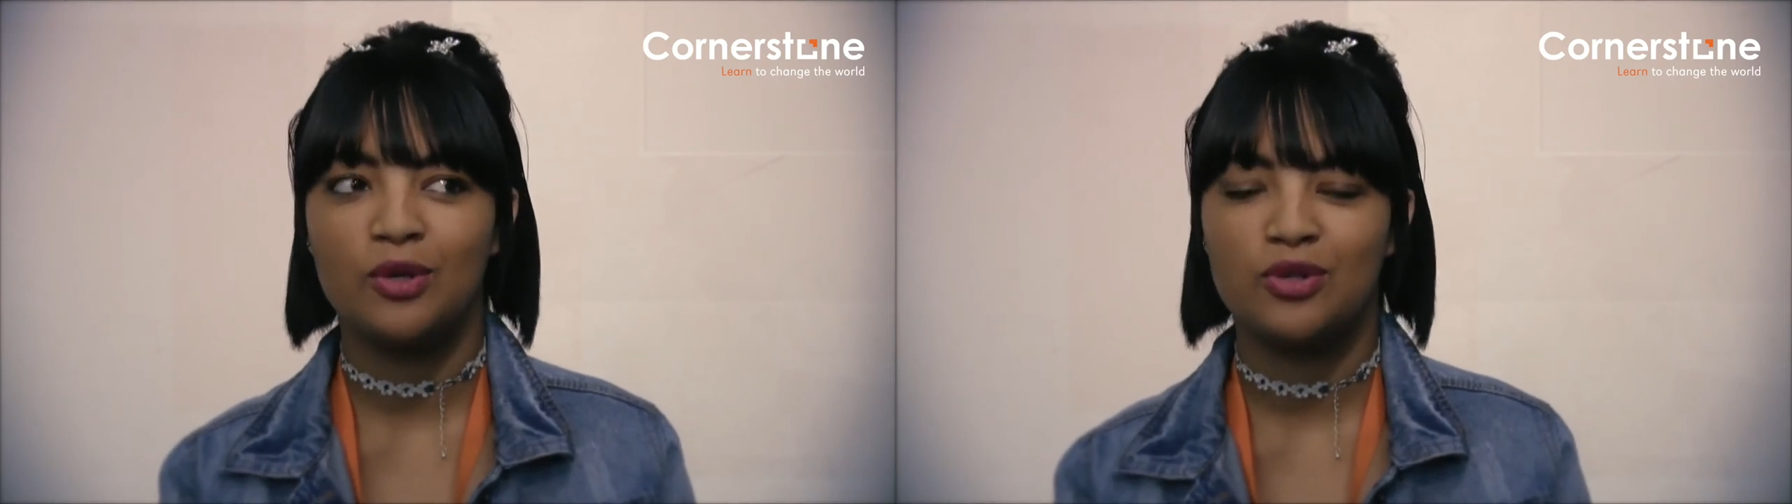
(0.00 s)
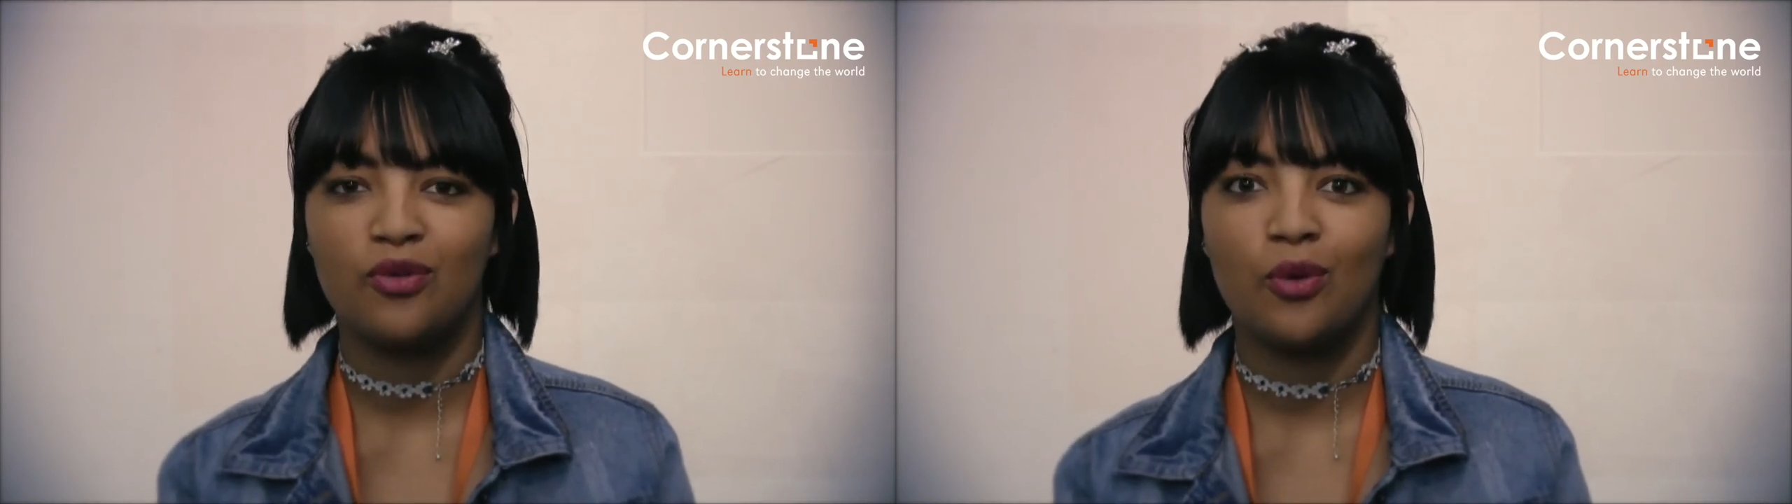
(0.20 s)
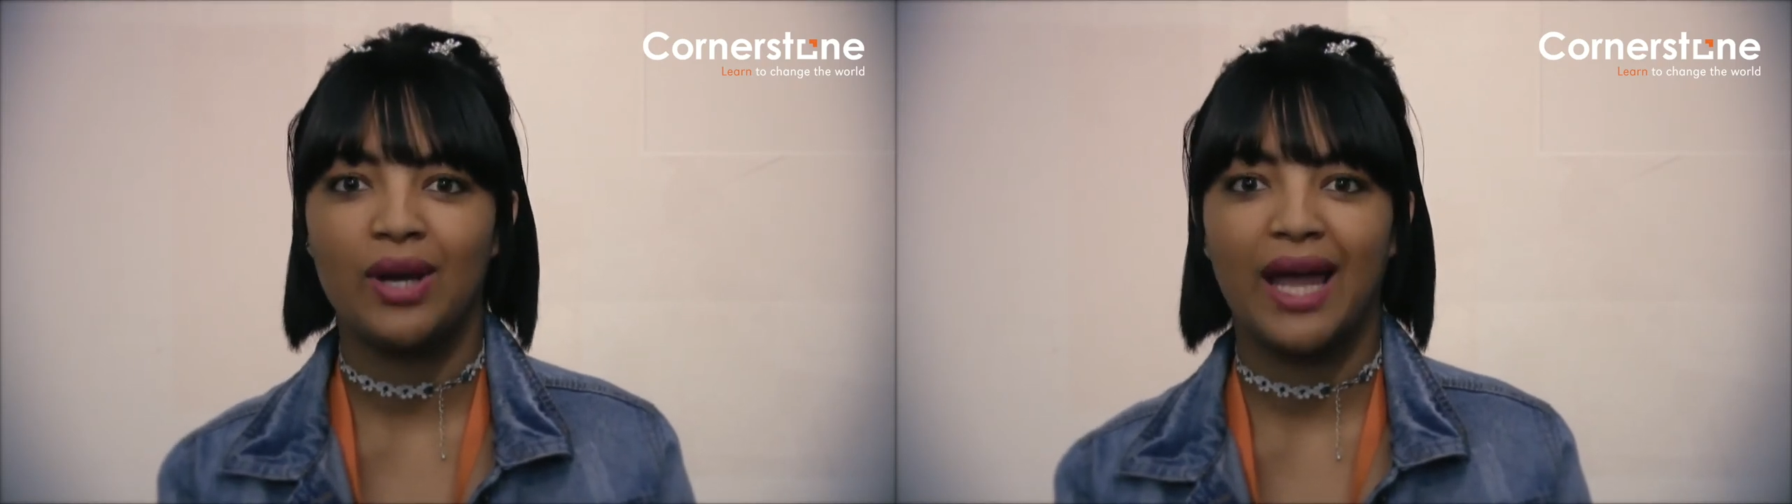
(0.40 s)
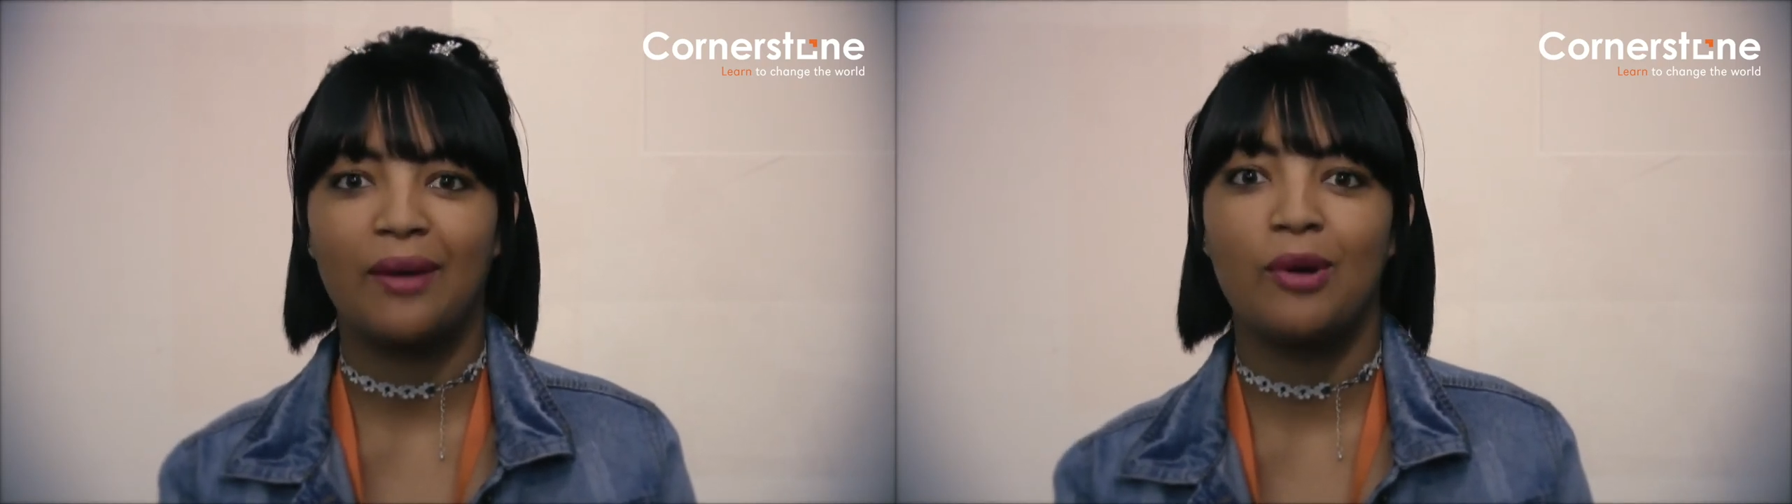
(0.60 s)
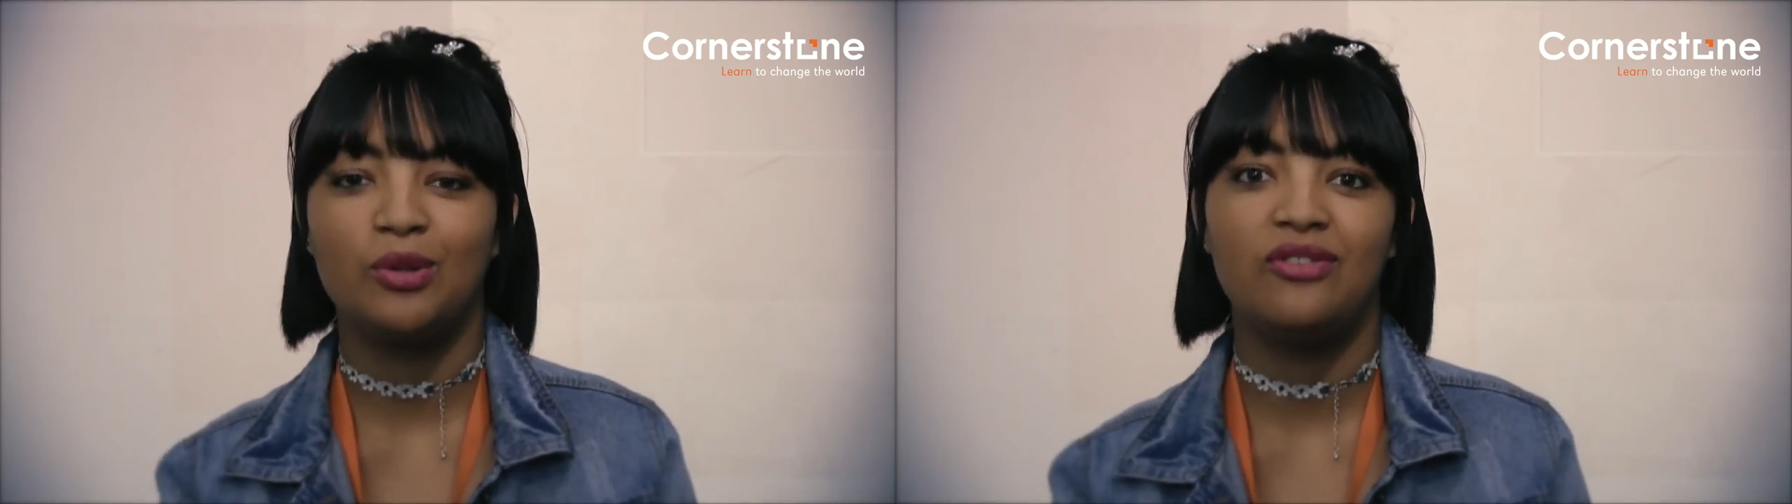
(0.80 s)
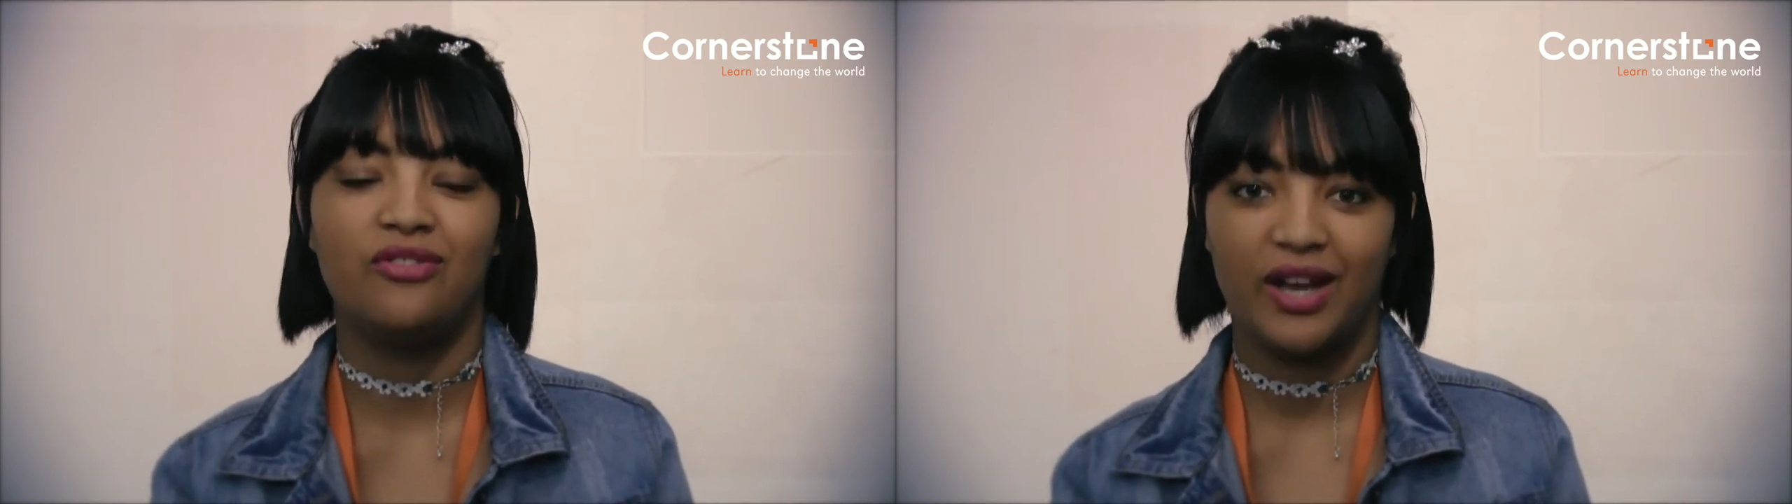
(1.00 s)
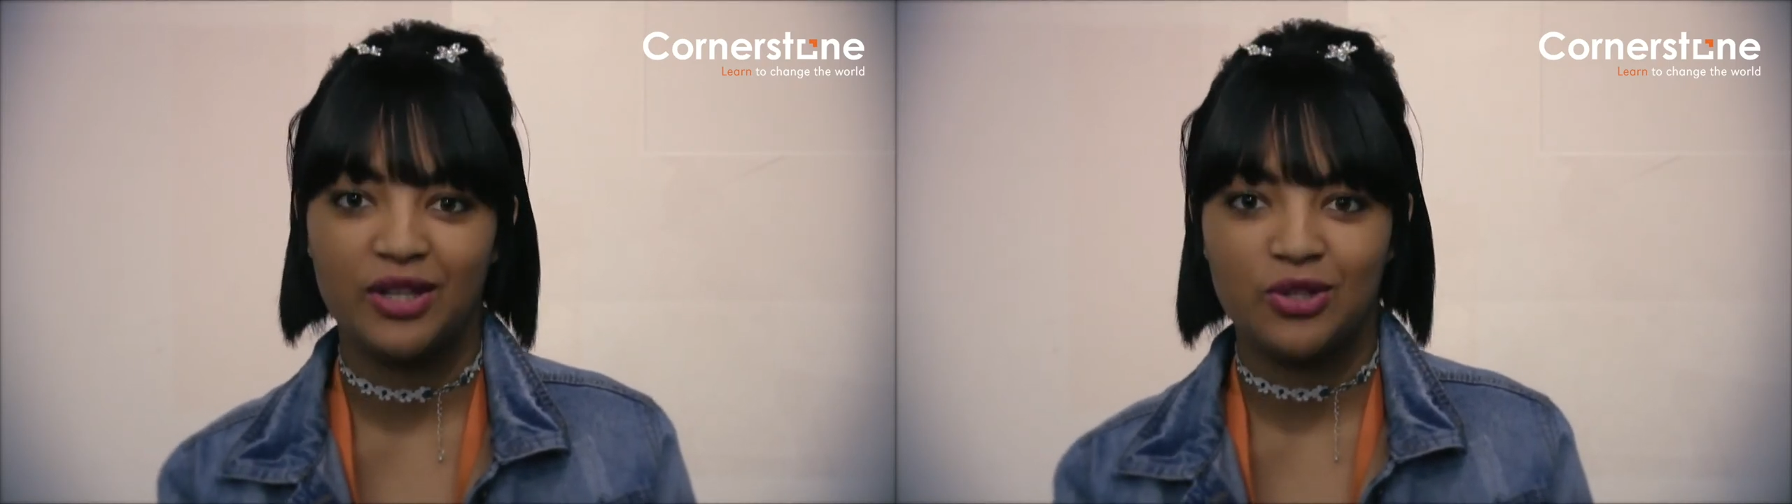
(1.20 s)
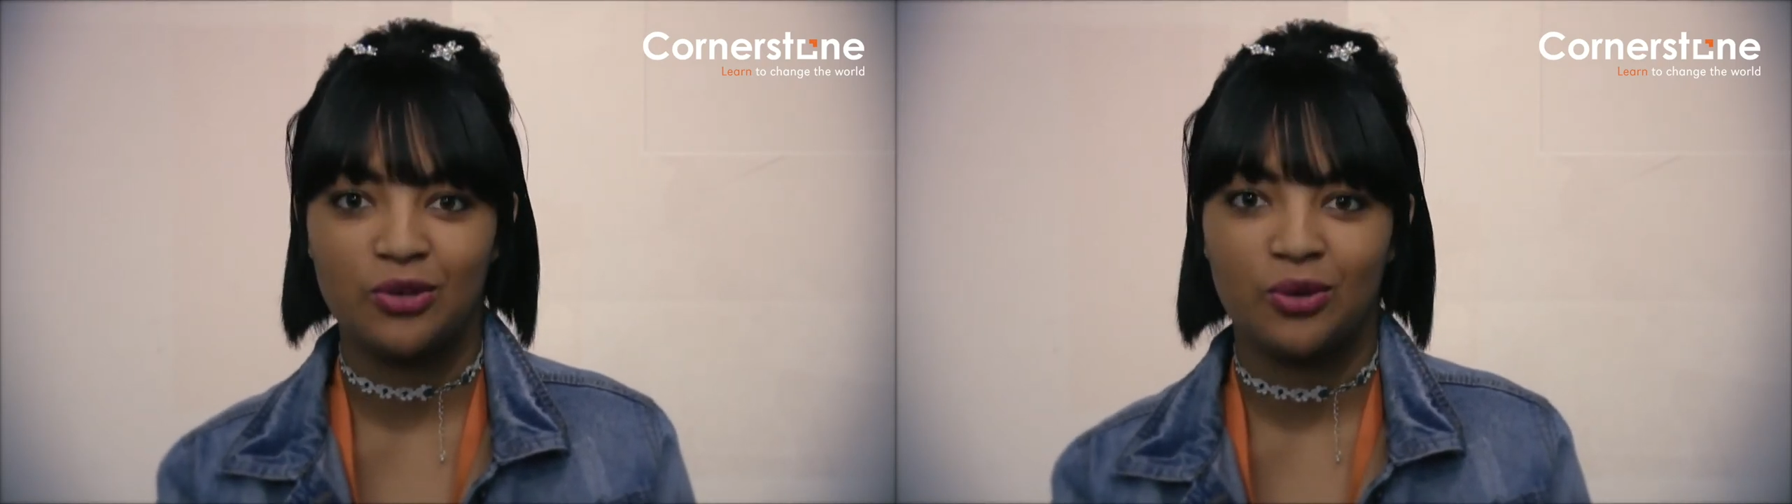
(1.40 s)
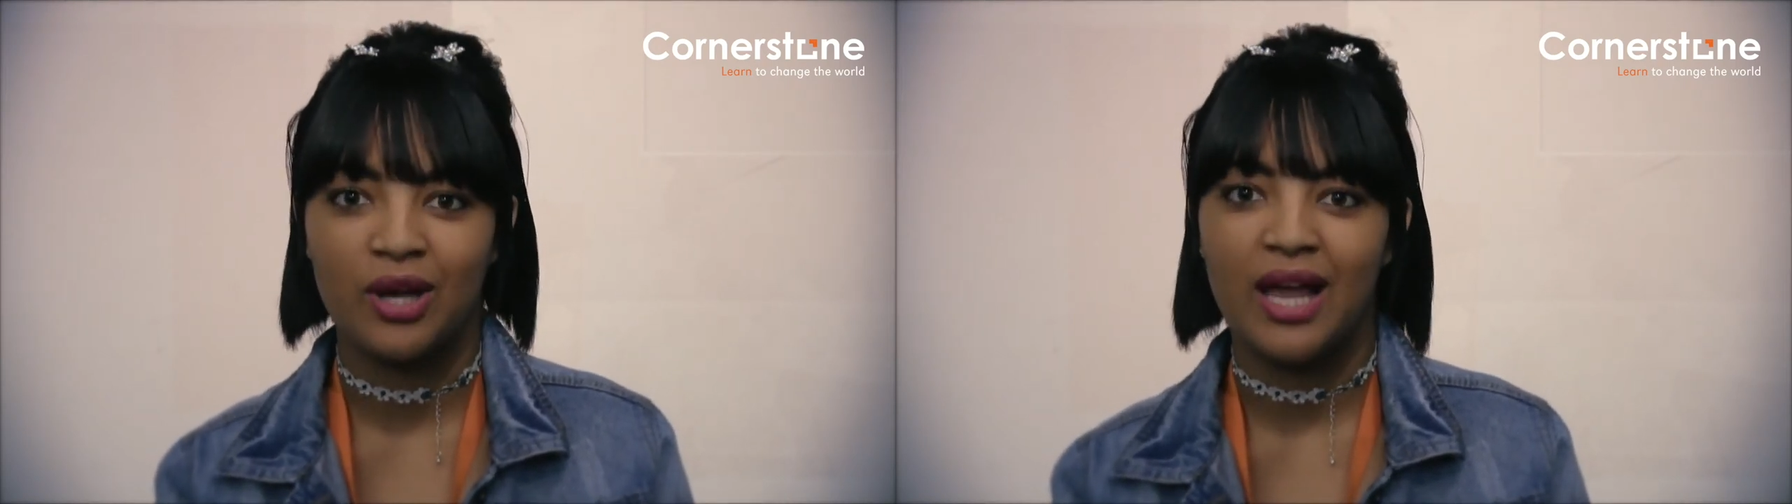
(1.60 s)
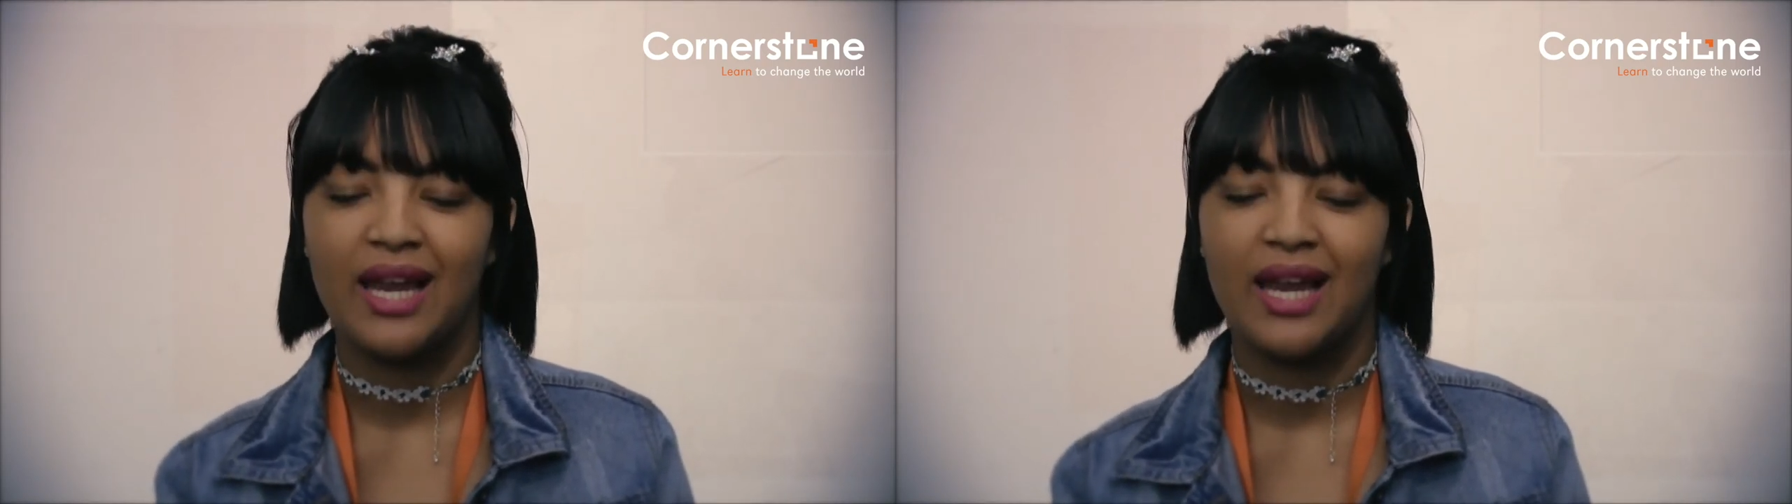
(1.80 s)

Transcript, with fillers: most of all like motivate you,